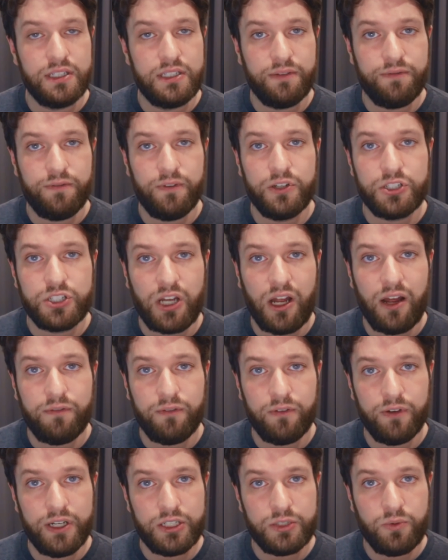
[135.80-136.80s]
a different shot
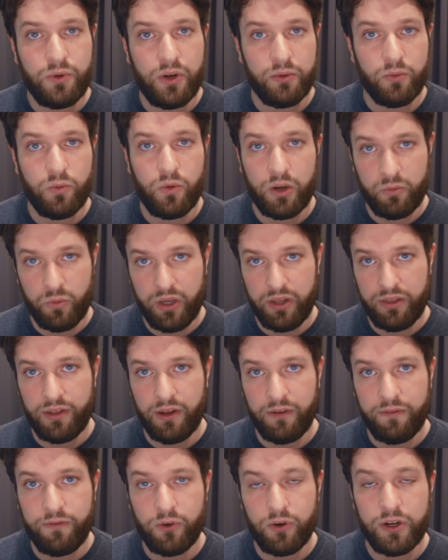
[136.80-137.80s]
for each one, one with a
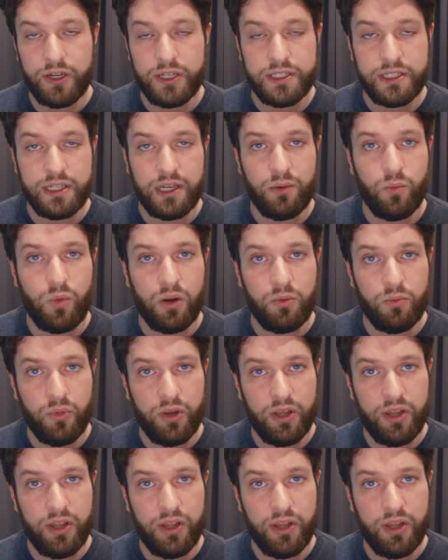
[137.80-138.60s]
forest and one